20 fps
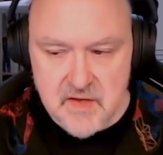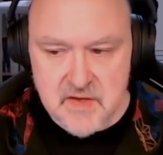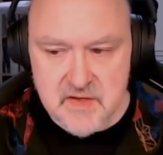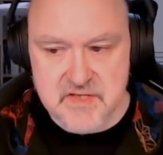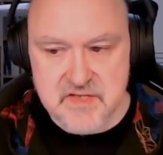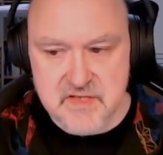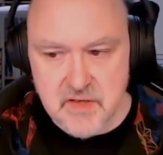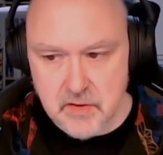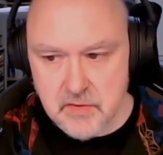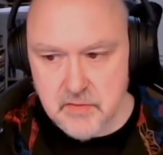
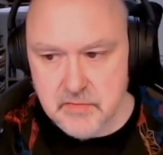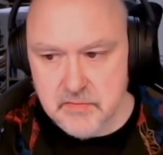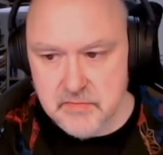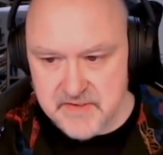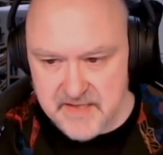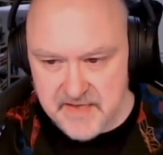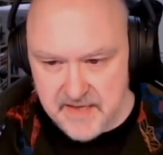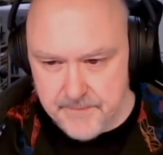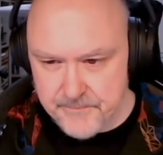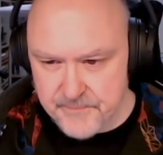So
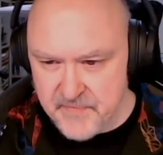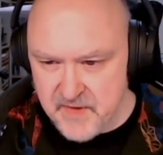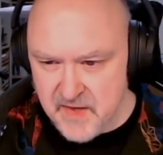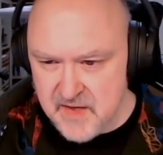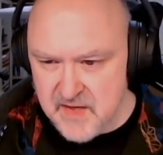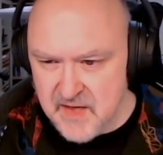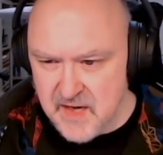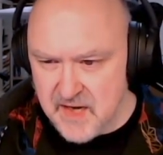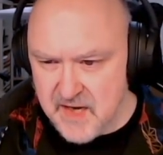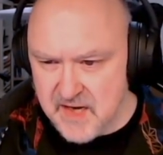yeah,
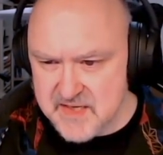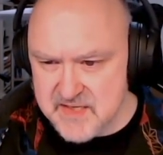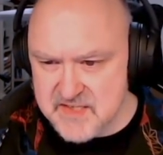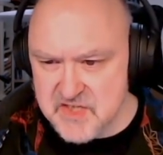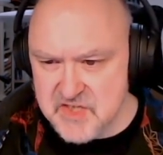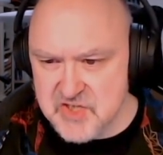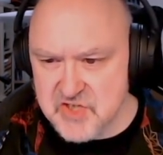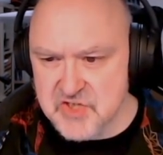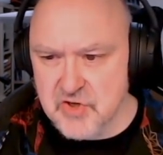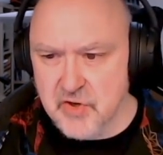uh,
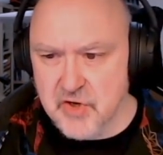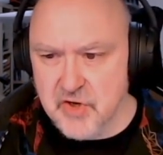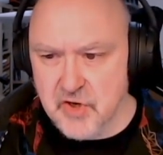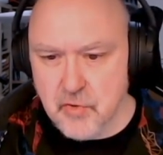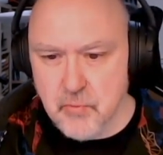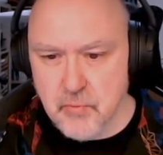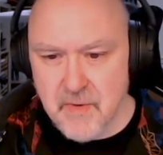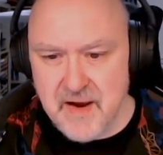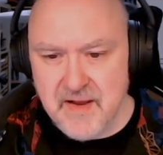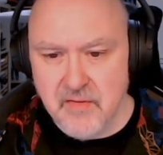digits on a
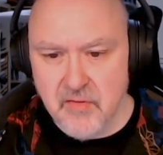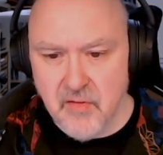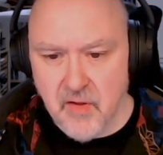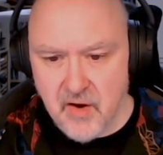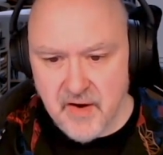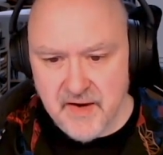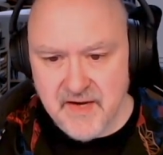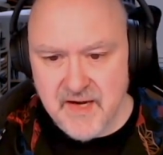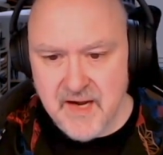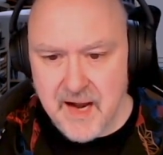grey
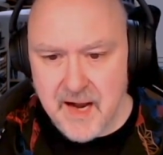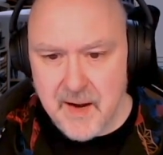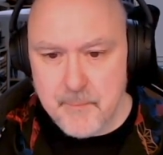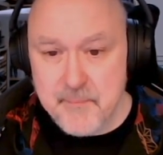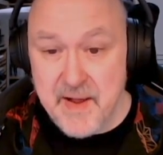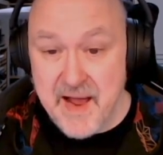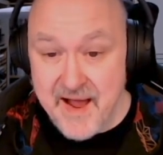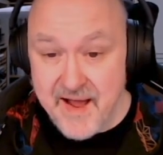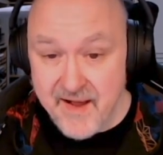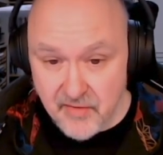line are
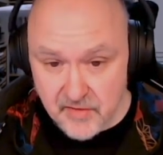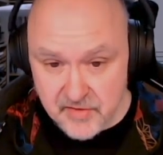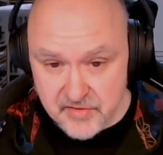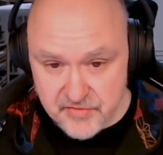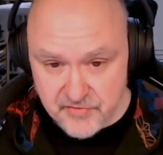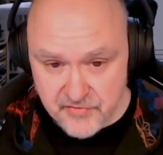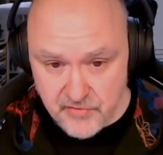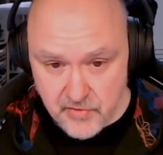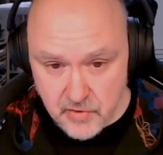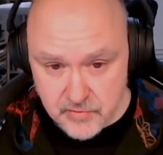
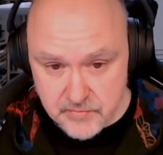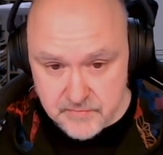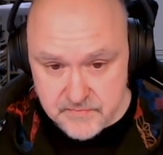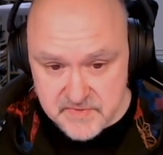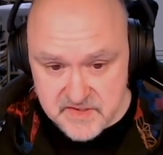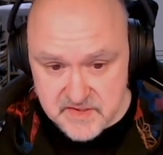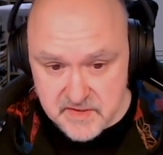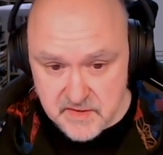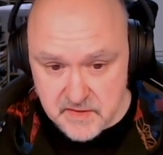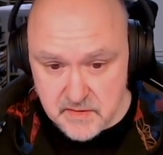
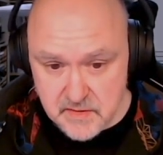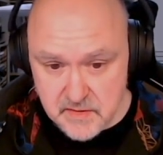palindromes,